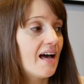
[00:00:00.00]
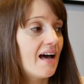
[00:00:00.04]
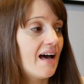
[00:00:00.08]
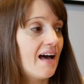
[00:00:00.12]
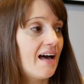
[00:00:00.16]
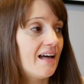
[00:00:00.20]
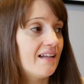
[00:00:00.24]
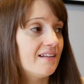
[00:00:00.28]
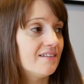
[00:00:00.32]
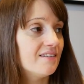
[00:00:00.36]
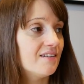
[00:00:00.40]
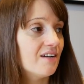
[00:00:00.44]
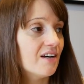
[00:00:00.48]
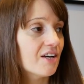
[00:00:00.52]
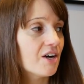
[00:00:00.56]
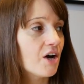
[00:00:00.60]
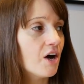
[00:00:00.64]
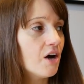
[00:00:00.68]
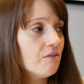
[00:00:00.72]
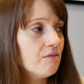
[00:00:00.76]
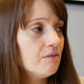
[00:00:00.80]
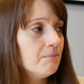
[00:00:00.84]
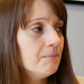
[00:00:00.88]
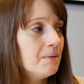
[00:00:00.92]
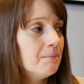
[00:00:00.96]
and I
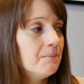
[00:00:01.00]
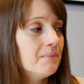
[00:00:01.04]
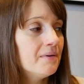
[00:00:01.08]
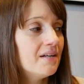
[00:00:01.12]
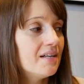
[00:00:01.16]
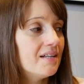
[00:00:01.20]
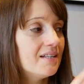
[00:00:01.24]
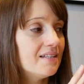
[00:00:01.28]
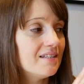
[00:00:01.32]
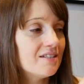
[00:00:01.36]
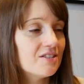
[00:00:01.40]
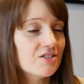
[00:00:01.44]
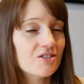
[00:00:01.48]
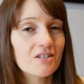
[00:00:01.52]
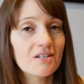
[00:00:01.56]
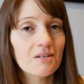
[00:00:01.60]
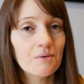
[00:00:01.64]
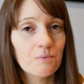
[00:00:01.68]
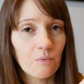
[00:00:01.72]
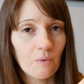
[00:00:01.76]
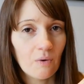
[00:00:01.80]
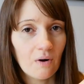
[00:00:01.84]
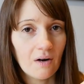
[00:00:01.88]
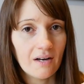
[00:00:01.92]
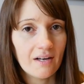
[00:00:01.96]
can't remember initially
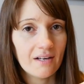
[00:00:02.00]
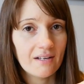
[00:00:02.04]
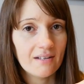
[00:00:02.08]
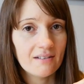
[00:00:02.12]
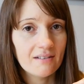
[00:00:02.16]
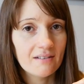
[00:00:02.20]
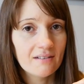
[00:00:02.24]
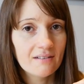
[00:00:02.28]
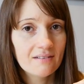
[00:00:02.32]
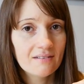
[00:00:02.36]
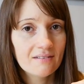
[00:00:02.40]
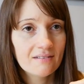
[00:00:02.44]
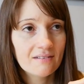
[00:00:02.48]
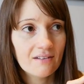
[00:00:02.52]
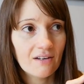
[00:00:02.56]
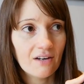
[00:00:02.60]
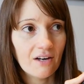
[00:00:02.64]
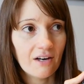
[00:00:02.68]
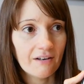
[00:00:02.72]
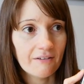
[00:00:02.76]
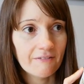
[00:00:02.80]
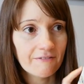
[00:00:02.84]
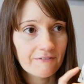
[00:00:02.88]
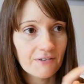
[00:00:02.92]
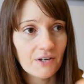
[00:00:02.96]
why
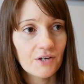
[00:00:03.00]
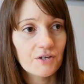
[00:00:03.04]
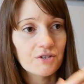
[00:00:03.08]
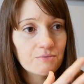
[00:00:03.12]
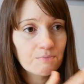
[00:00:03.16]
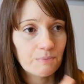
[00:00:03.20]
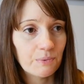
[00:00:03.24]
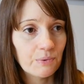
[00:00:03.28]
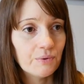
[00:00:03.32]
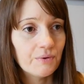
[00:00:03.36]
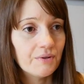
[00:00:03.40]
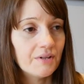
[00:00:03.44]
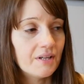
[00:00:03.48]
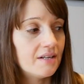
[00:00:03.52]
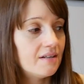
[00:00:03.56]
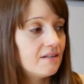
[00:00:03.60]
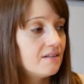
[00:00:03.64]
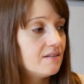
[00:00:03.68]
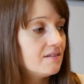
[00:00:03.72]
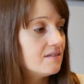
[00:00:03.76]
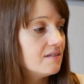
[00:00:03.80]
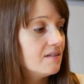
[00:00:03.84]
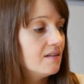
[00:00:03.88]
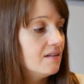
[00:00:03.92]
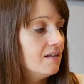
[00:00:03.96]
I first bought
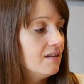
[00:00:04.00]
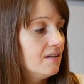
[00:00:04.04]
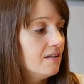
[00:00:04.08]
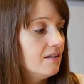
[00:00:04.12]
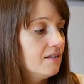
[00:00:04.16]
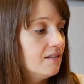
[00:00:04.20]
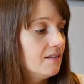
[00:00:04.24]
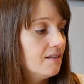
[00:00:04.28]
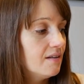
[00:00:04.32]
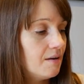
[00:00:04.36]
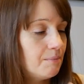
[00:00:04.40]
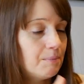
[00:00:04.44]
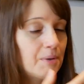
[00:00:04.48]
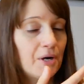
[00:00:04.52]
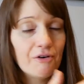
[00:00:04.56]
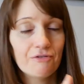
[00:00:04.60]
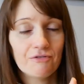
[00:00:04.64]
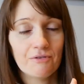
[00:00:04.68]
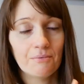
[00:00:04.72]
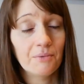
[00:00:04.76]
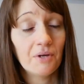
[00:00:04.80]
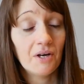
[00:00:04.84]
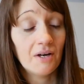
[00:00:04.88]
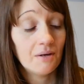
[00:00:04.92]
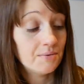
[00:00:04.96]
this, apart
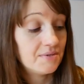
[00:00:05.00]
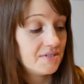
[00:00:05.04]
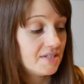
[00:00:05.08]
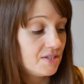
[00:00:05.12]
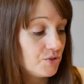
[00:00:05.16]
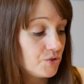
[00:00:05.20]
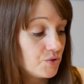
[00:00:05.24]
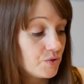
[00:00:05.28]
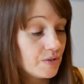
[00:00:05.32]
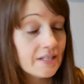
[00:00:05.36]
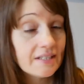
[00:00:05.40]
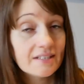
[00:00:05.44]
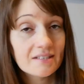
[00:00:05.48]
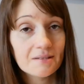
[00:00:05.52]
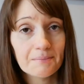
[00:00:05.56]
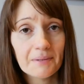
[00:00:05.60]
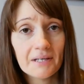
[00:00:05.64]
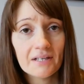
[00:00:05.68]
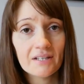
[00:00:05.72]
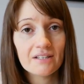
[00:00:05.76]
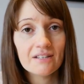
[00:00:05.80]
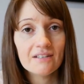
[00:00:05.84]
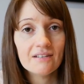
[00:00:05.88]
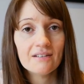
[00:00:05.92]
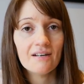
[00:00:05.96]
from that I was intrigued
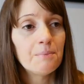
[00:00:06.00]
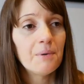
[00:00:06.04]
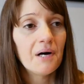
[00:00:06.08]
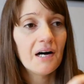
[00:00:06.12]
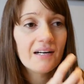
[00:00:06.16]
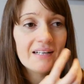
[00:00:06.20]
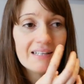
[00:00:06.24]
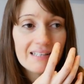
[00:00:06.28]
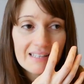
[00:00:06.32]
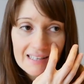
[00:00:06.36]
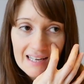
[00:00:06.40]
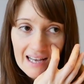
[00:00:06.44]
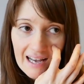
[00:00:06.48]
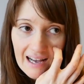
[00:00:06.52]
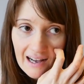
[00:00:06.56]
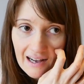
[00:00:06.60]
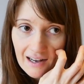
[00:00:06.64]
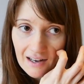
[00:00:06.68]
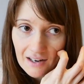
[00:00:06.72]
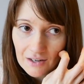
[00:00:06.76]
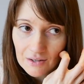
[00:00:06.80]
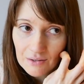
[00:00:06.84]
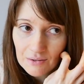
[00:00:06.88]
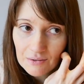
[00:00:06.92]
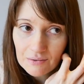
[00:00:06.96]
about it. But
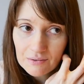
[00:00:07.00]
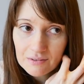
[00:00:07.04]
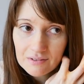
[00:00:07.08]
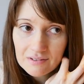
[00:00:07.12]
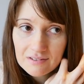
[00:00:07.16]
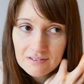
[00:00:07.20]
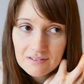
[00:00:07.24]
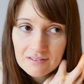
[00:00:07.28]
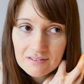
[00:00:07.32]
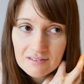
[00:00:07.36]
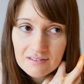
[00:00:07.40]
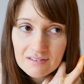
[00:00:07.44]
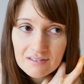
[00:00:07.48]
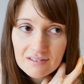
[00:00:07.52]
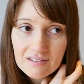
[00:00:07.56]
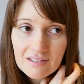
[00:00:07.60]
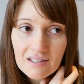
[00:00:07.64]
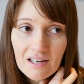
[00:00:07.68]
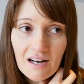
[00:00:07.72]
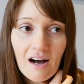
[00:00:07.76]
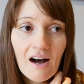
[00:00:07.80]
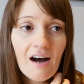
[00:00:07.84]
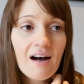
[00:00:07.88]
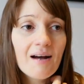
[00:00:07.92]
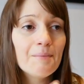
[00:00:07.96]
now
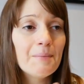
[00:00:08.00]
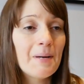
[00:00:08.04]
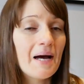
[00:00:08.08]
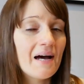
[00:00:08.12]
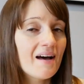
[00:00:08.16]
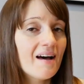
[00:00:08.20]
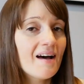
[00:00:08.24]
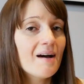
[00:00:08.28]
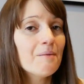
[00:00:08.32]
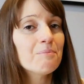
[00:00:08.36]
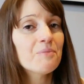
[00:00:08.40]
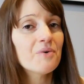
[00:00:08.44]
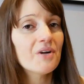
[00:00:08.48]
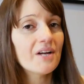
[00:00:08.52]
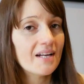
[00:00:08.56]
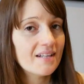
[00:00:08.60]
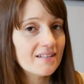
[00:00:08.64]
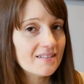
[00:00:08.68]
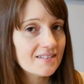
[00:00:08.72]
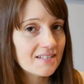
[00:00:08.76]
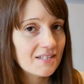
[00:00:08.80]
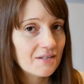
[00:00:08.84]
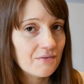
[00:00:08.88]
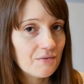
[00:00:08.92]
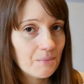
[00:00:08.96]
I'm
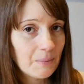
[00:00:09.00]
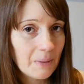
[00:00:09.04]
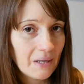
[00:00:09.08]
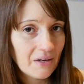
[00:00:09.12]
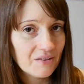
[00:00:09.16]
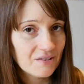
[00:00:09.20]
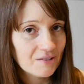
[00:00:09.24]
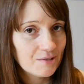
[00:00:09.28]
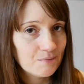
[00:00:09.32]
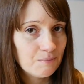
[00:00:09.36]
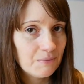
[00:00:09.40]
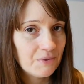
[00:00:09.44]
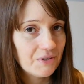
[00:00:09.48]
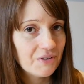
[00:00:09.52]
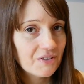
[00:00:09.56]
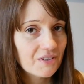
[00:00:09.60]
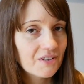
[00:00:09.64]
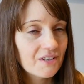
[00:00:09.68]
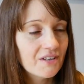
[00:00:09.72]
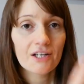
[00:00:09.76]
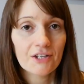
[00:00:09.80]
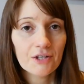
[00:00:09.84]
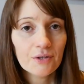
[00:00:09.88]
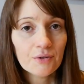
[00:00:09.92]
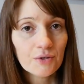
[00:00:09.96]
apprehensive about this book.
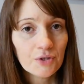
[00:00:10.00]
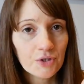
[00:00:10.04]
I don't